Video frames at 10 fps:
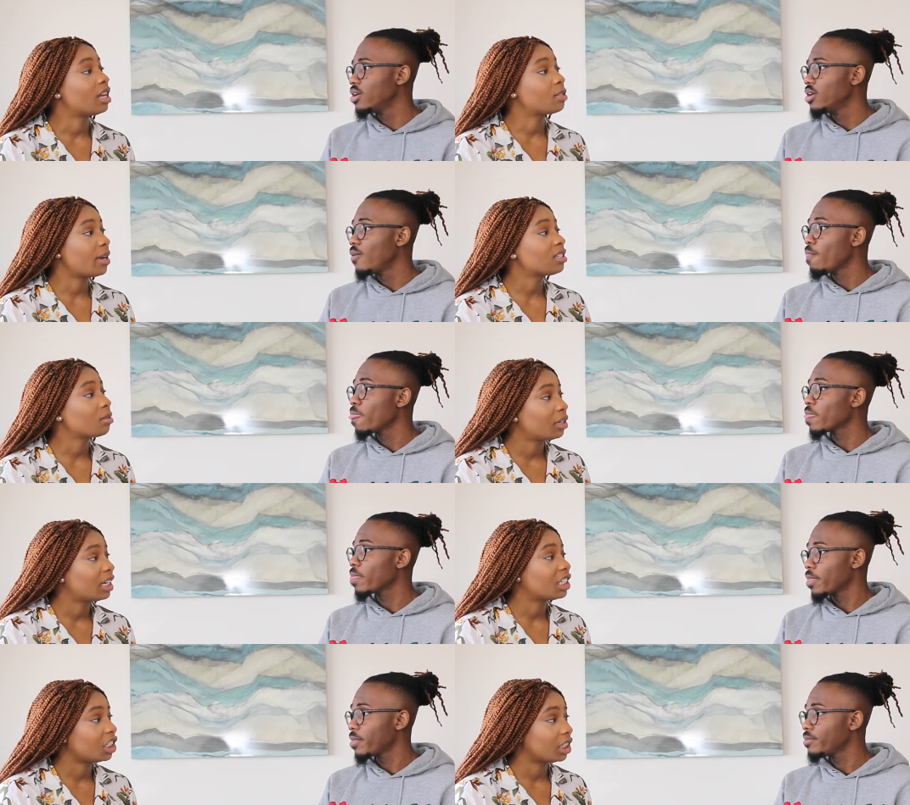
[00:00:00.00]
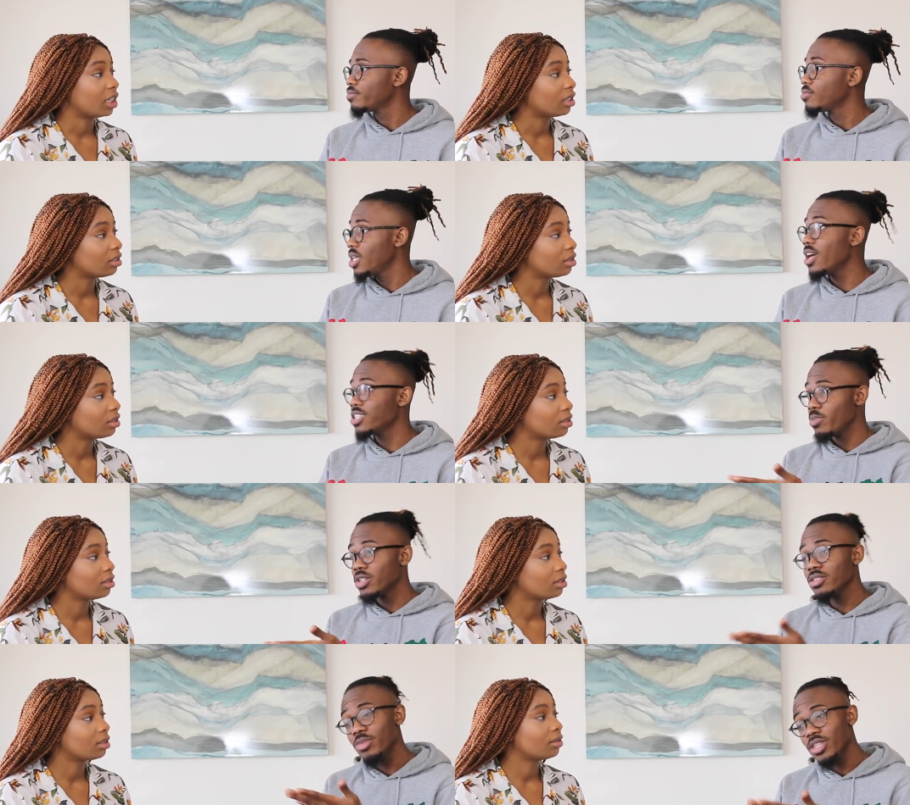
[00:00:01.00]
Speaker 1: especially being Nigerian.
Speaker 2: Yeah,
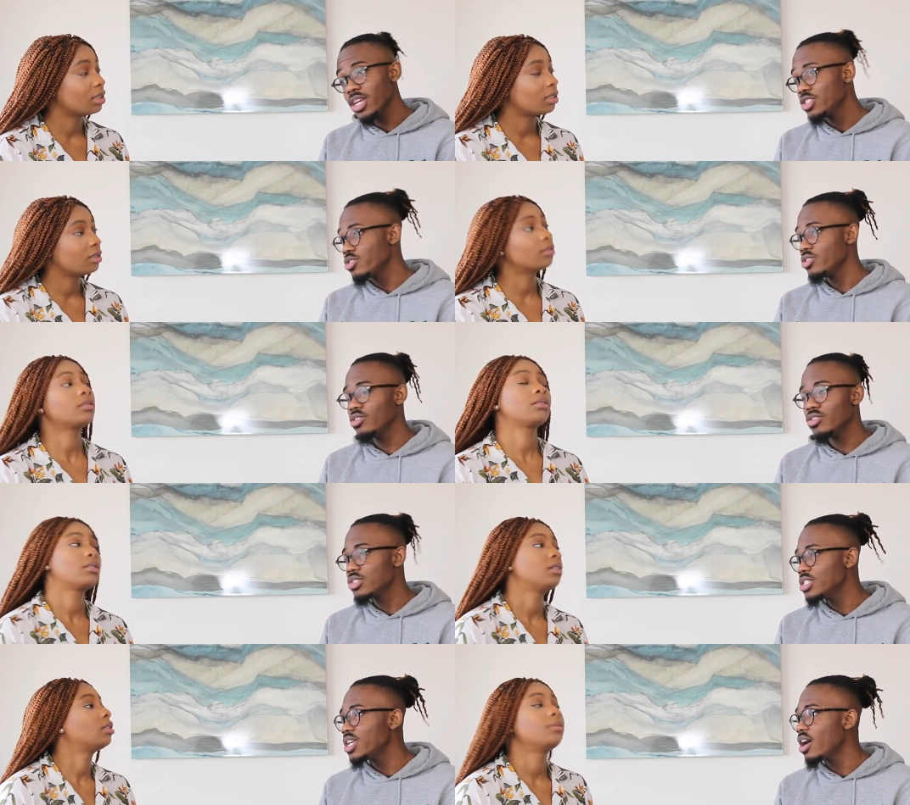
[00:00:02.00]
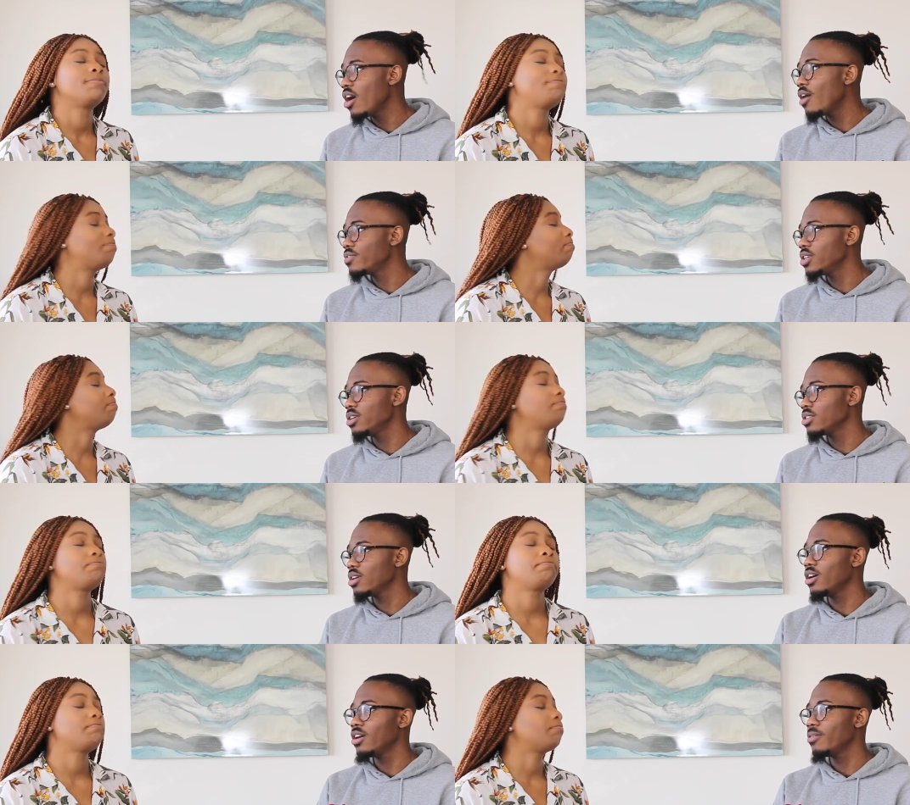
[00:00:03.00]
especially being Nigerian, you don't see that often. Mm
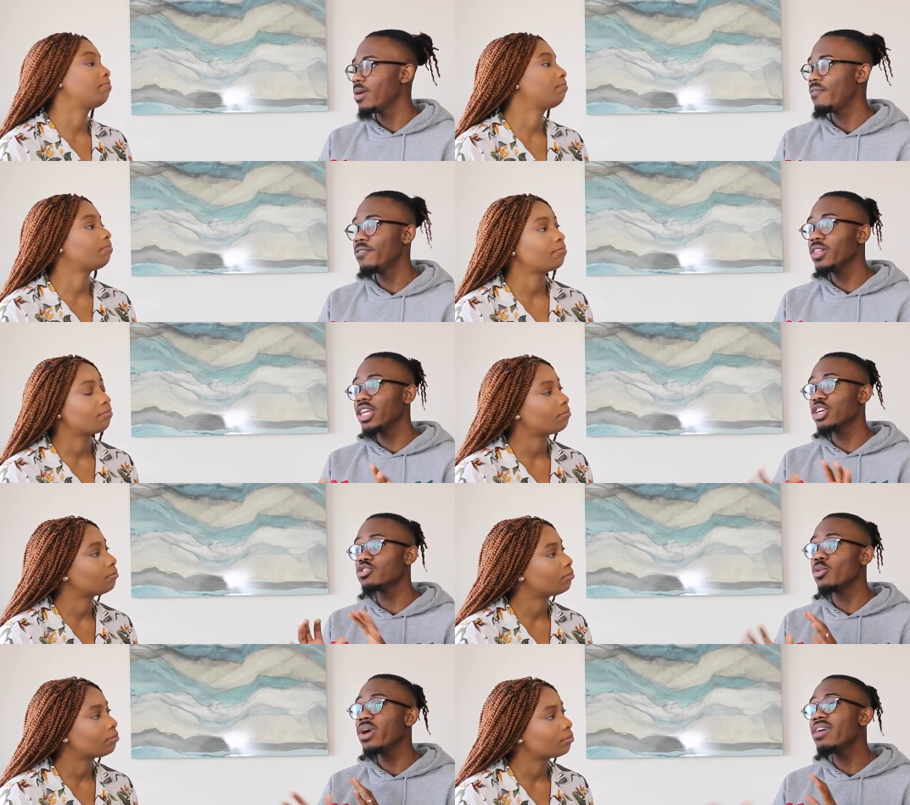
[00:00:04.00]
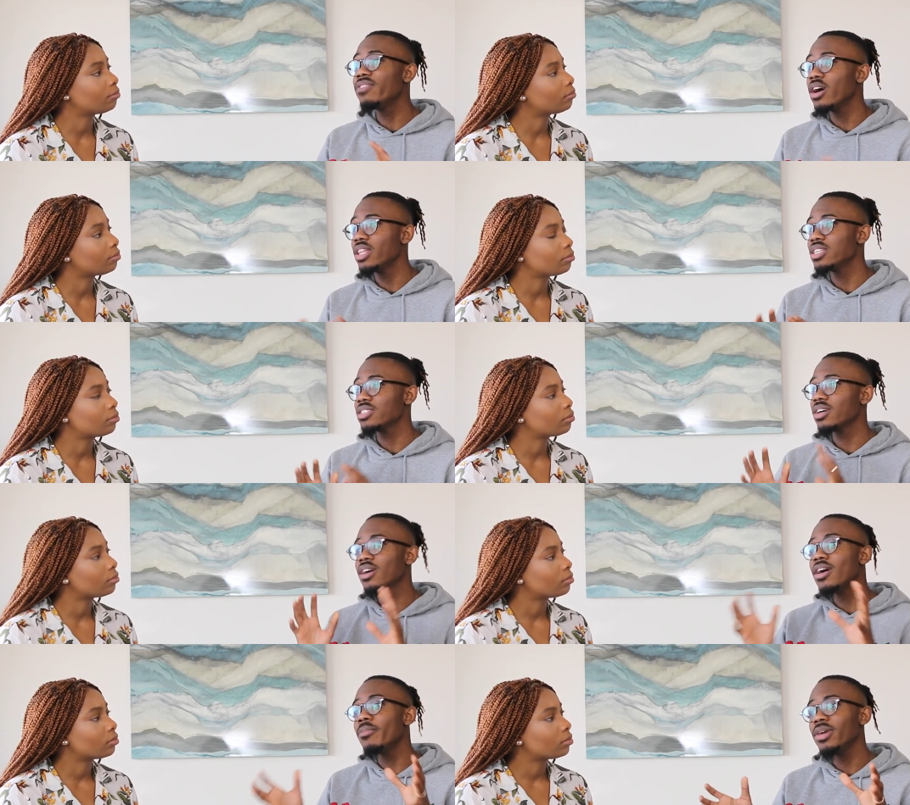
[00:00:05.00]
-hmm. um, I feel like there's a wave now that's
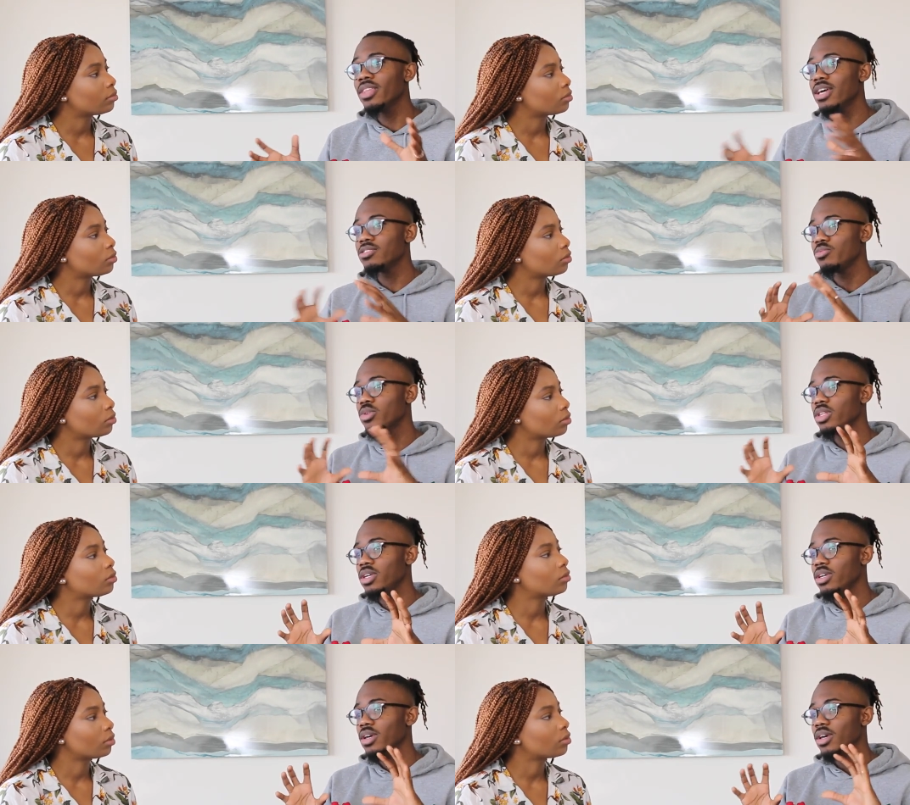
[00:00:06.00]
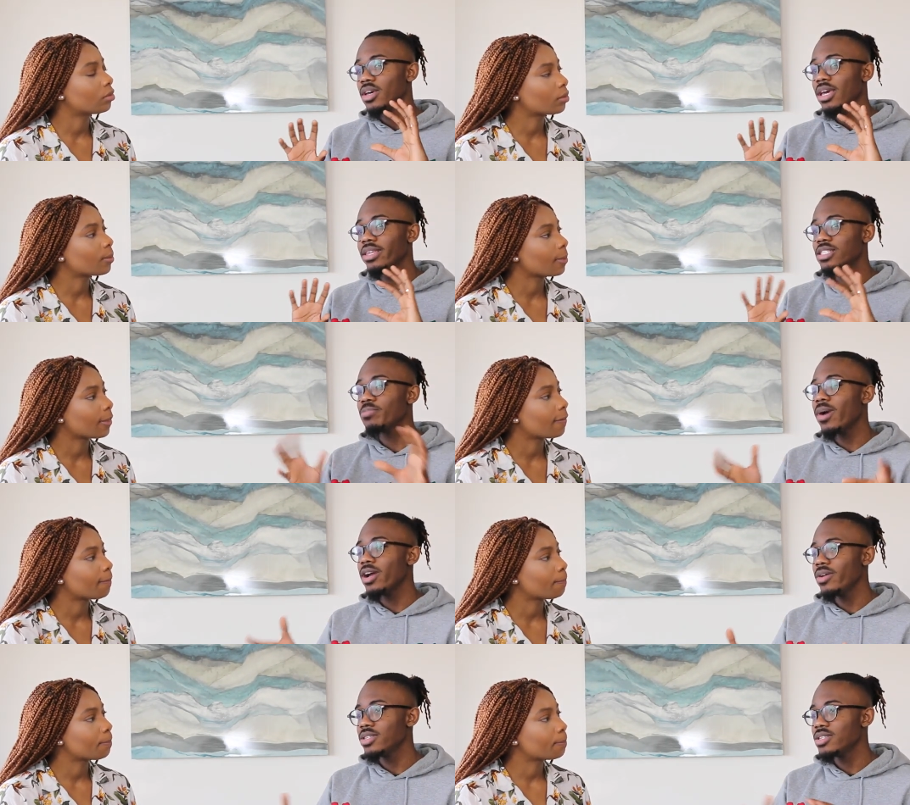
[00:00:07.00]
coming that's really inspiring